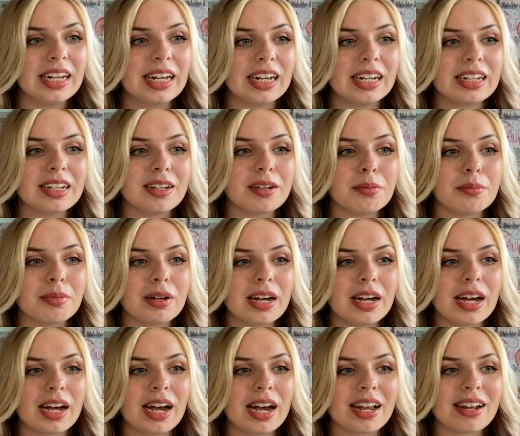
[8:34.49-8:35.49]

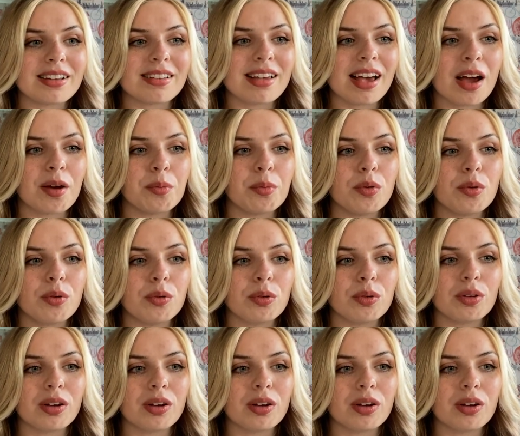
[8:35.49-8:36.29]
and I will